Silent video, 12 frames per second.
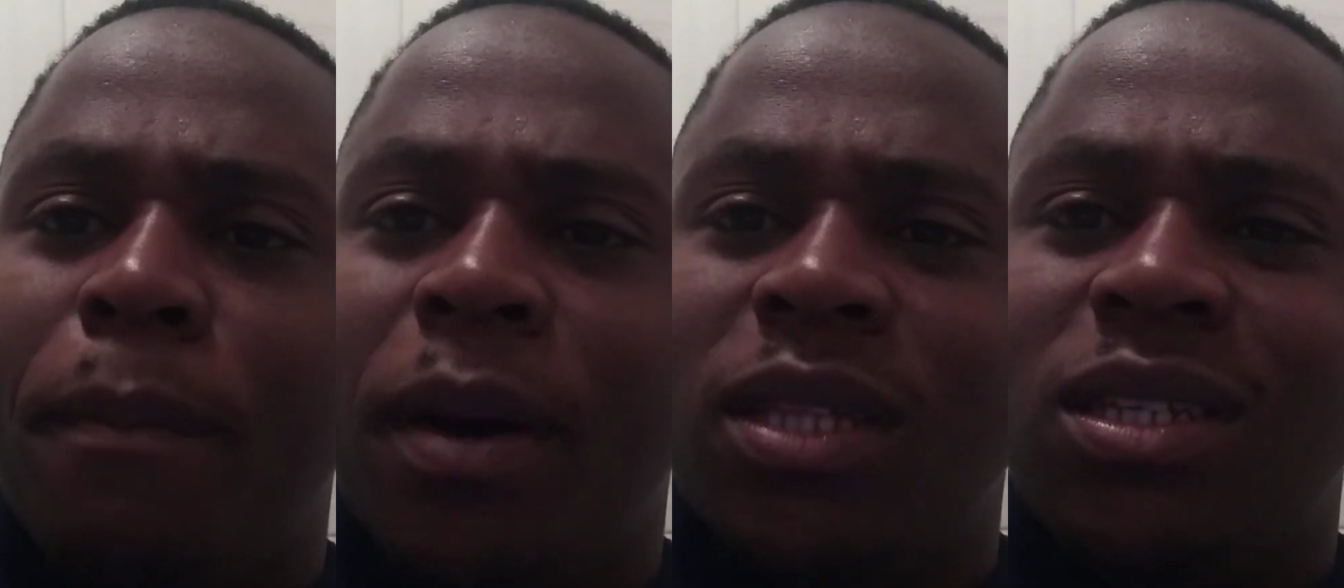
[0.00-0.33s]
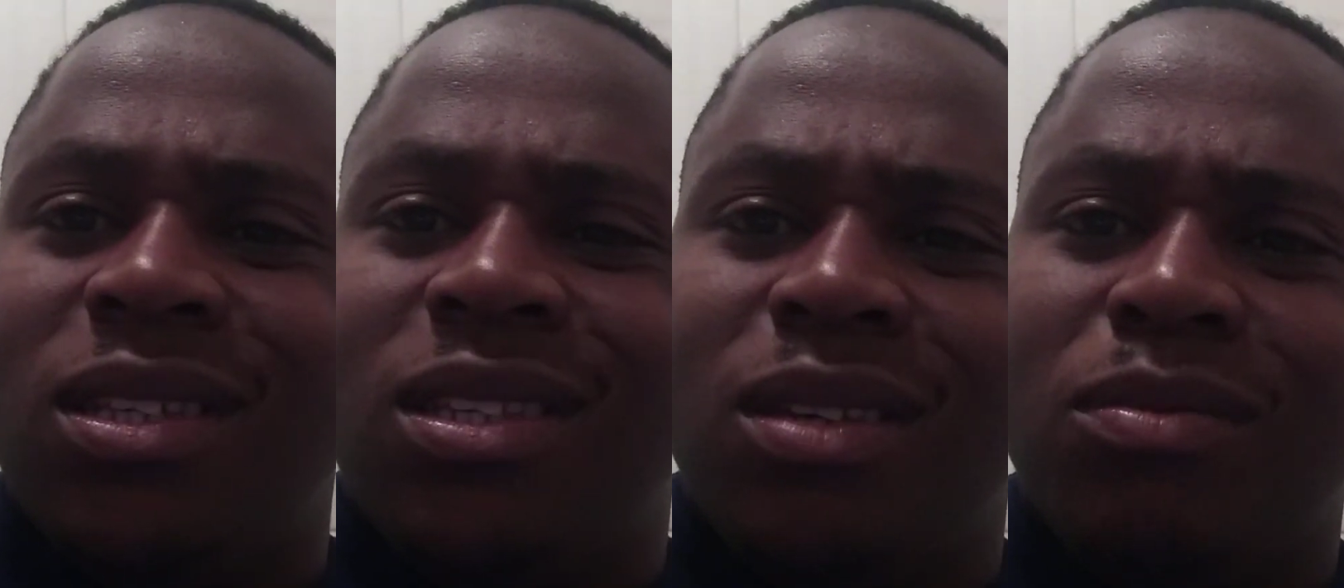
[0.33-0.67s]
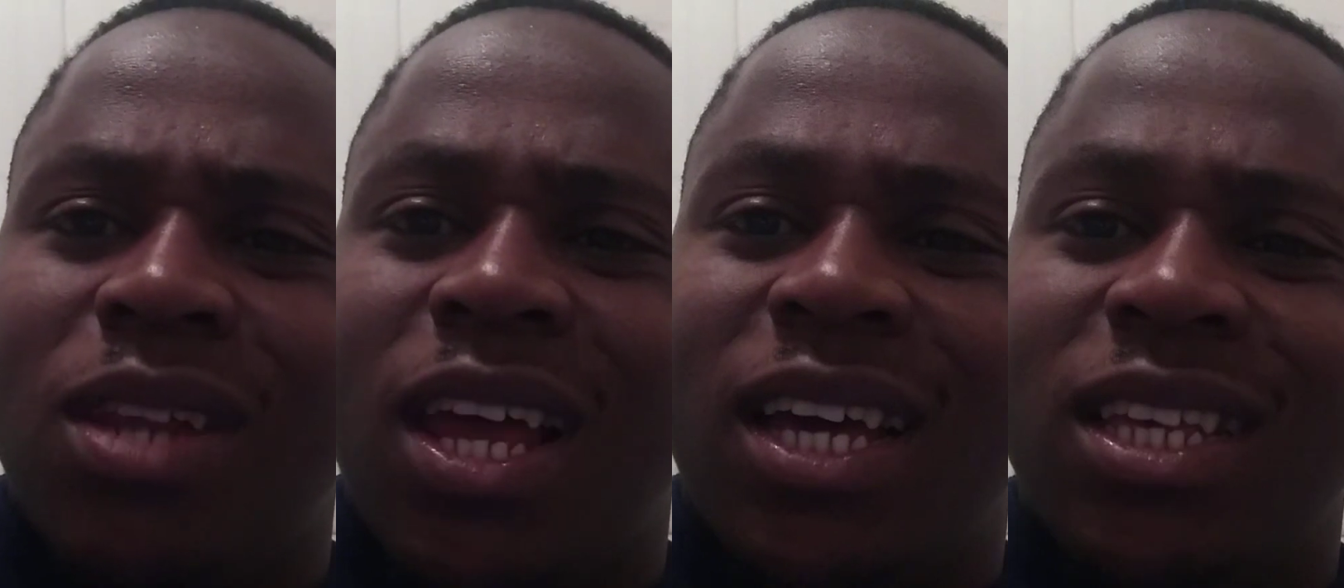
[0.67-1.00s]
But it seems
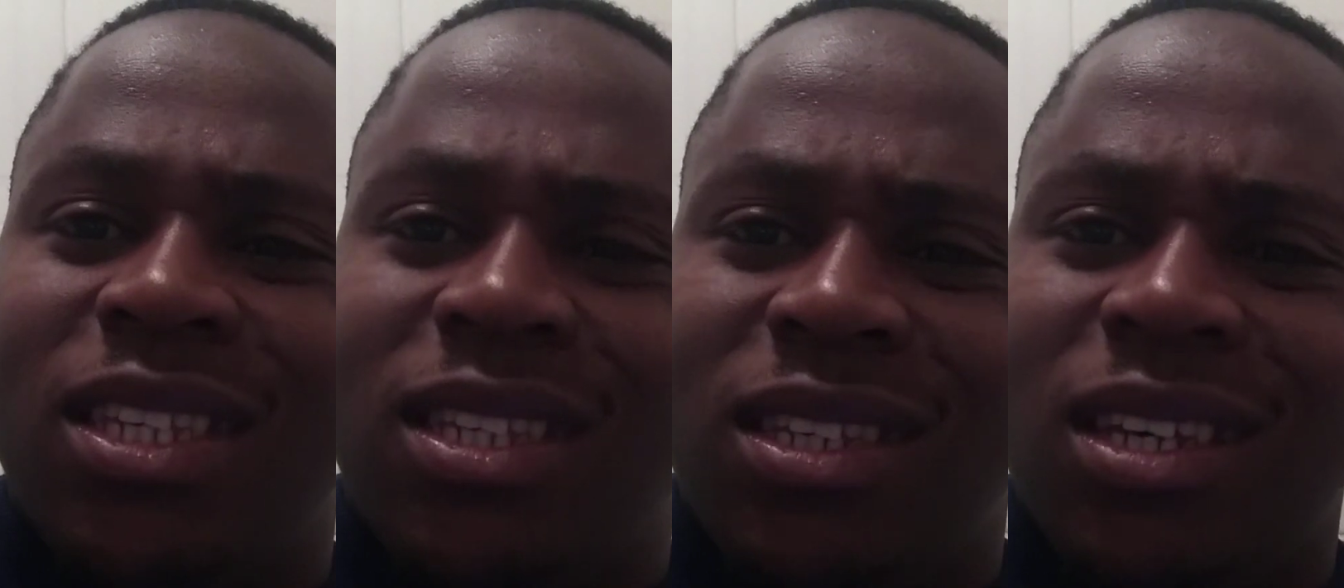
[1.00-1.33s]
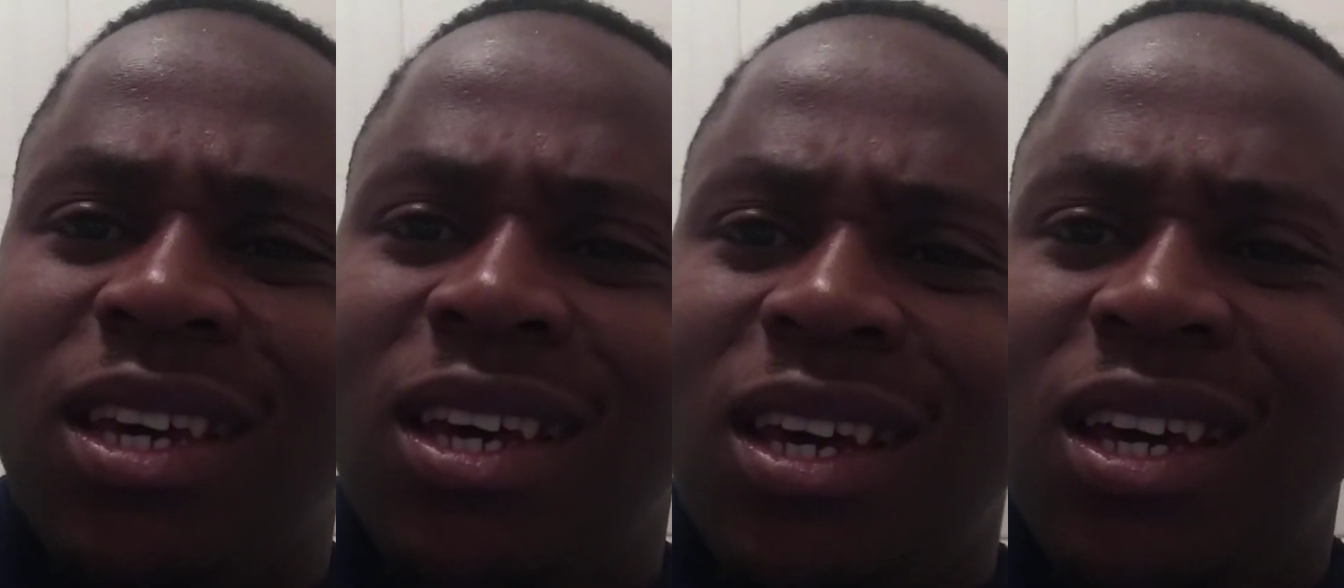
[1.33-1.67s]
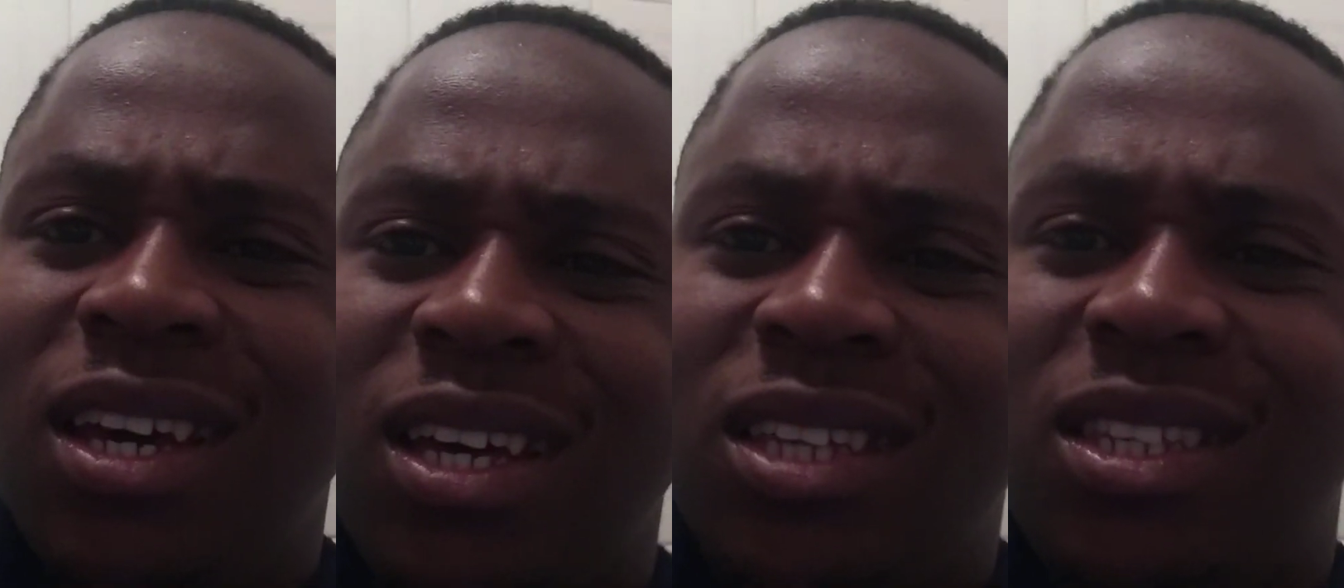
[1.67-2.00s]
like
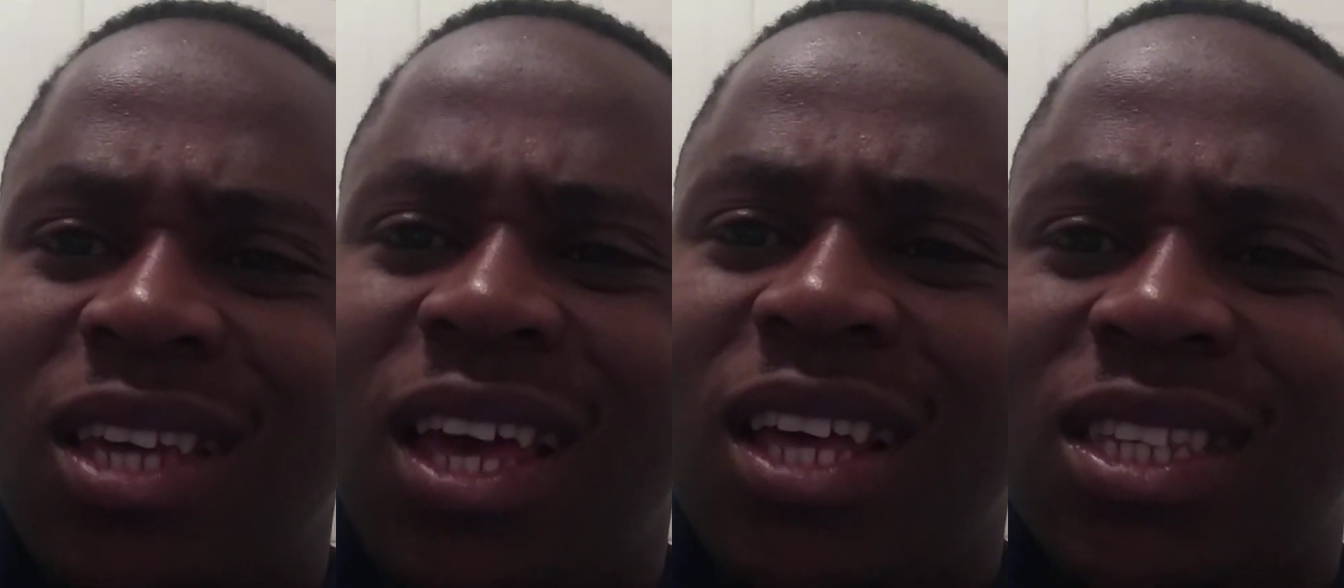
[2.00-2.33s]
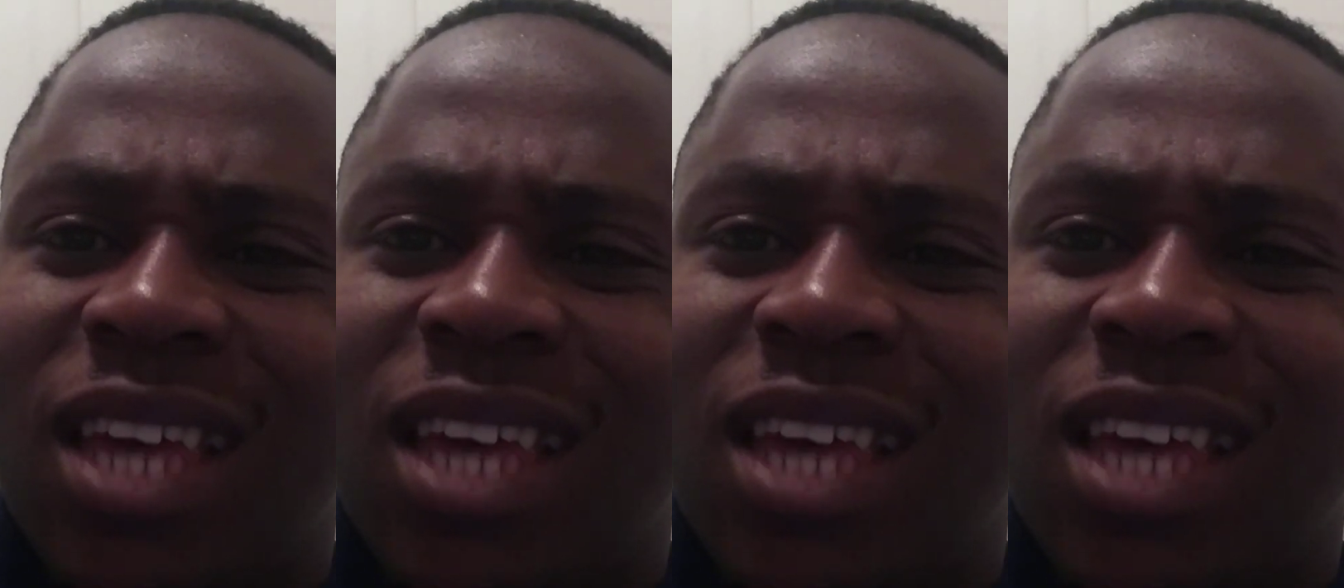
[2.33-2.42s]
it's